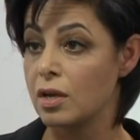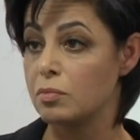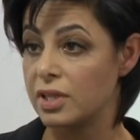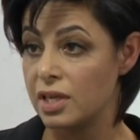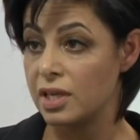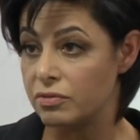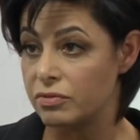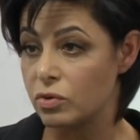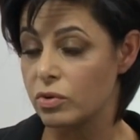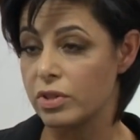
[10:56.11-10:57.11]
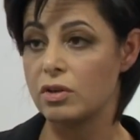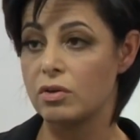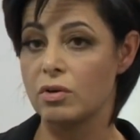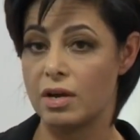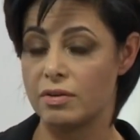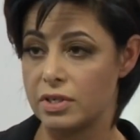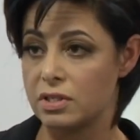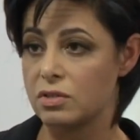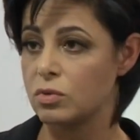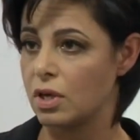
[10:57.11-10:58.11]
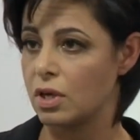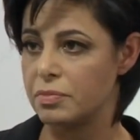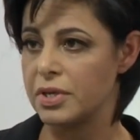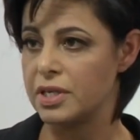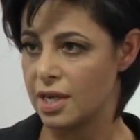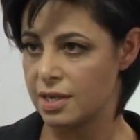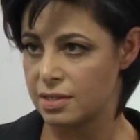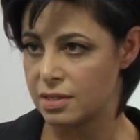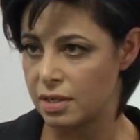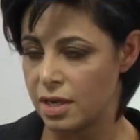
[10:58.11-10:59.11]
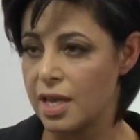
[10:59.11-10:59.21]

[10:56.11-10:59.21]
believed or that your evidence will not be tested.